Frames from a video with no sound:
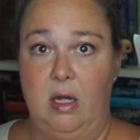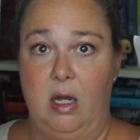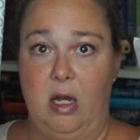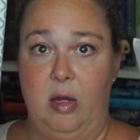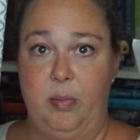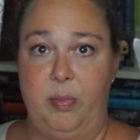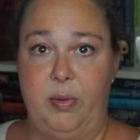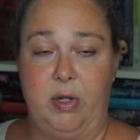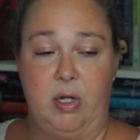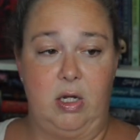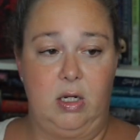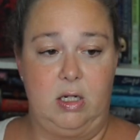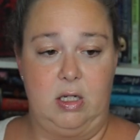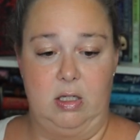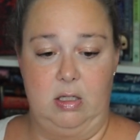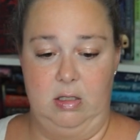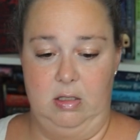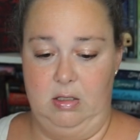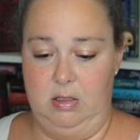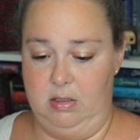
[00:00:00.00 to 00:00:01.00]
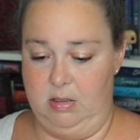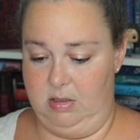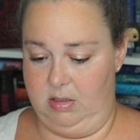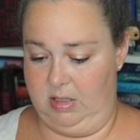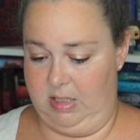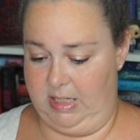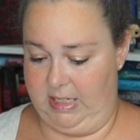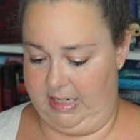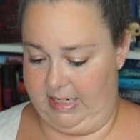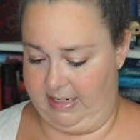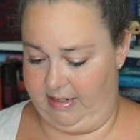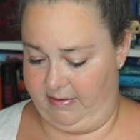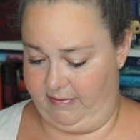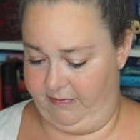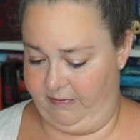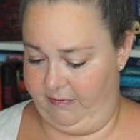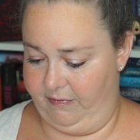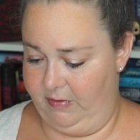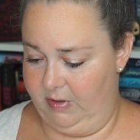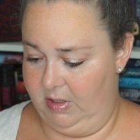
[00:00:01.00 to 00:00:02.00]
a book. I
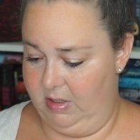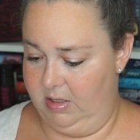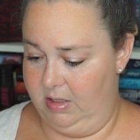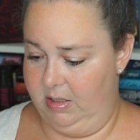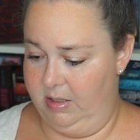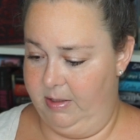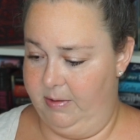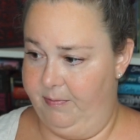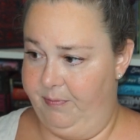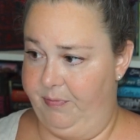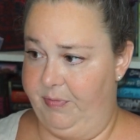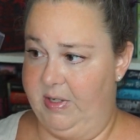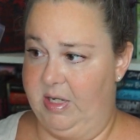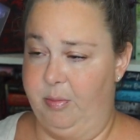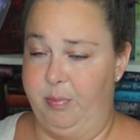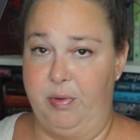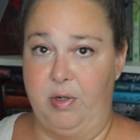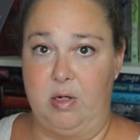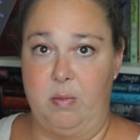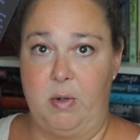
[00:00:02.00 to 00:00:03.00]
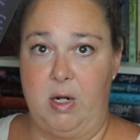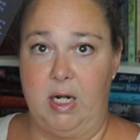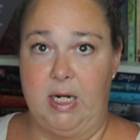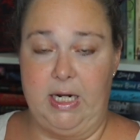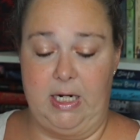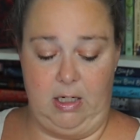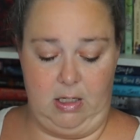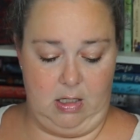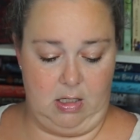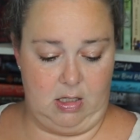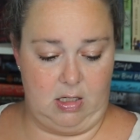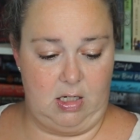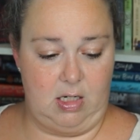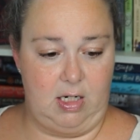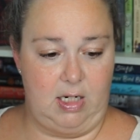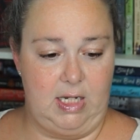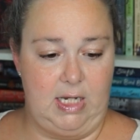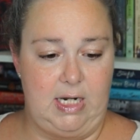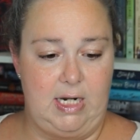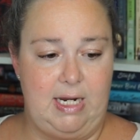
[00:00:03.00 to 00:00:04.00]
have a bookmark and a
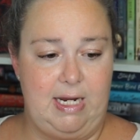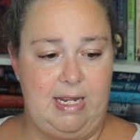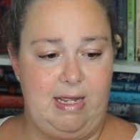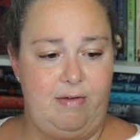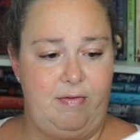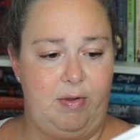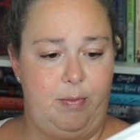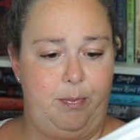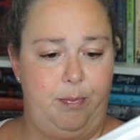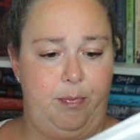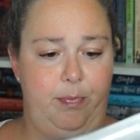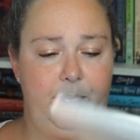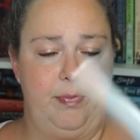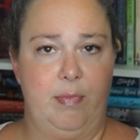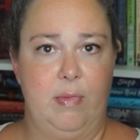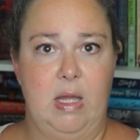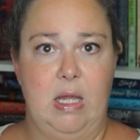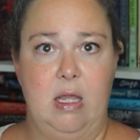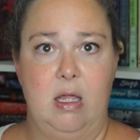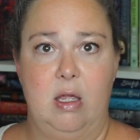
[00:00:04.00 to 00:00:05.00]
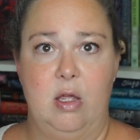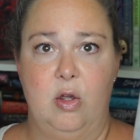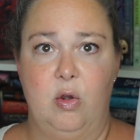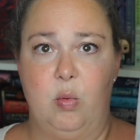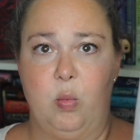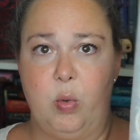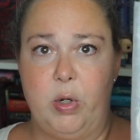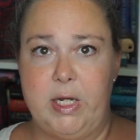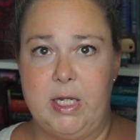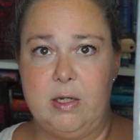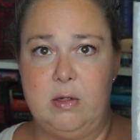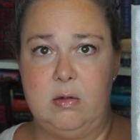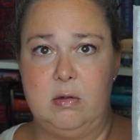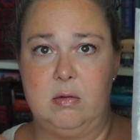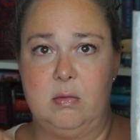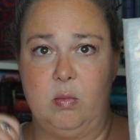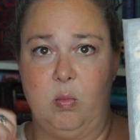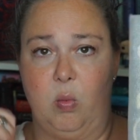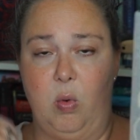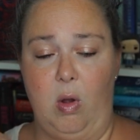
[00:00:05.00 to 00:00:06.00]
card, and I have a
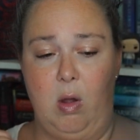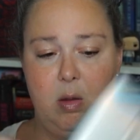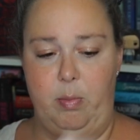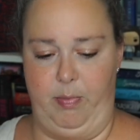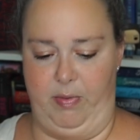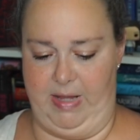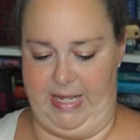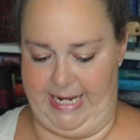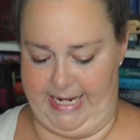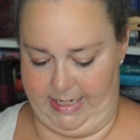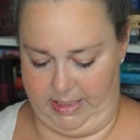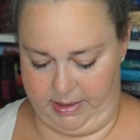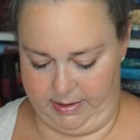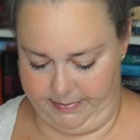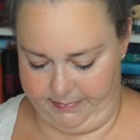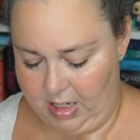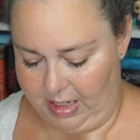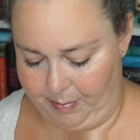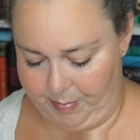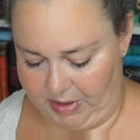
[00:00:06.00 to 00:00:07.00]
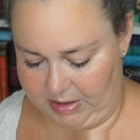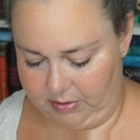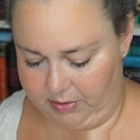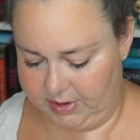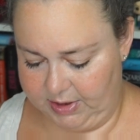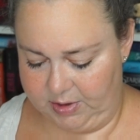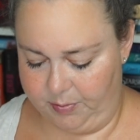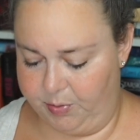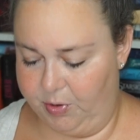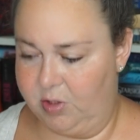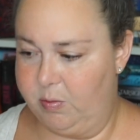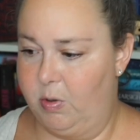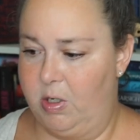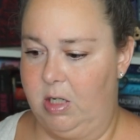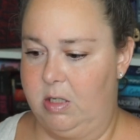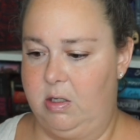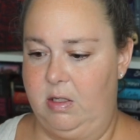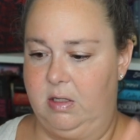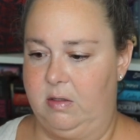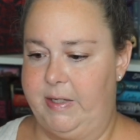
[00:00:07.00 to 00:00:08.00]
wooden wall plaque. I'm not gonna look at the
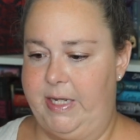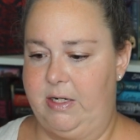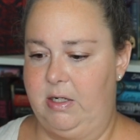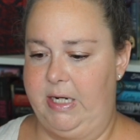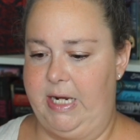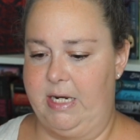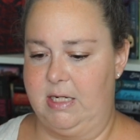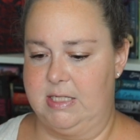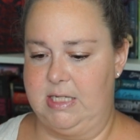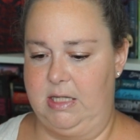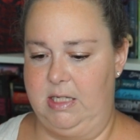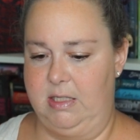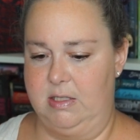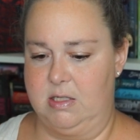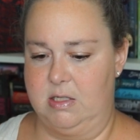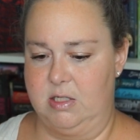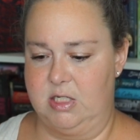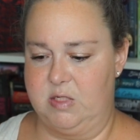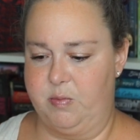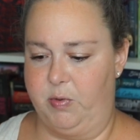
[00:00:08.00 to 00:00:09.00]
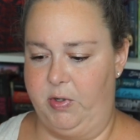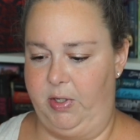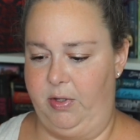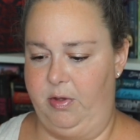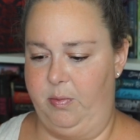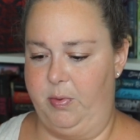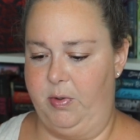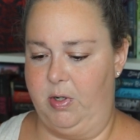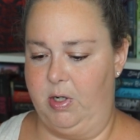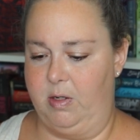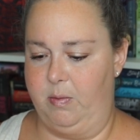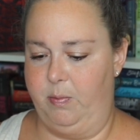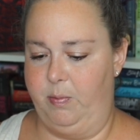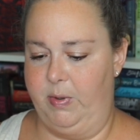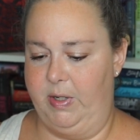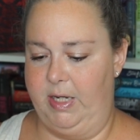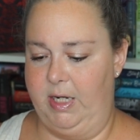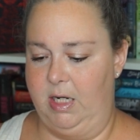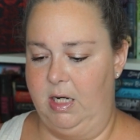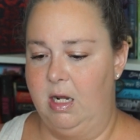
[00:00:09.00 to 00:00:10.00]
bookmark or the letter yet because I think it's gonna spoil the book,
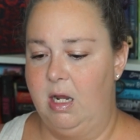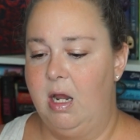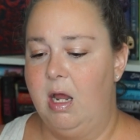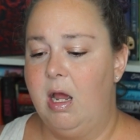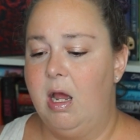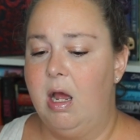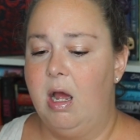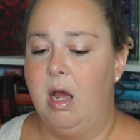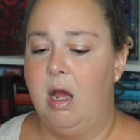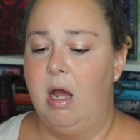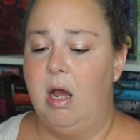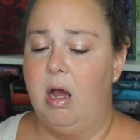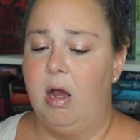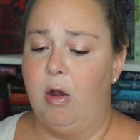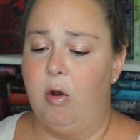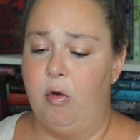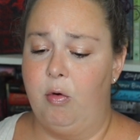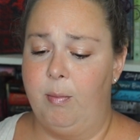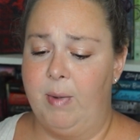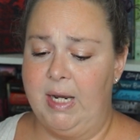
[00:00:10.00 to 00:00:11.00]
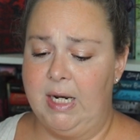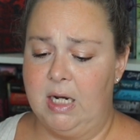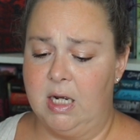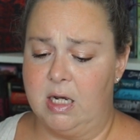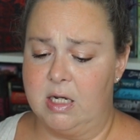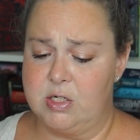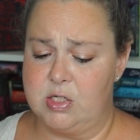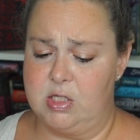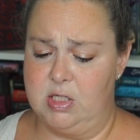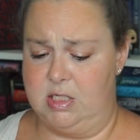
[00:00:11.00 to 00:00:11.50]
but oh my gosh,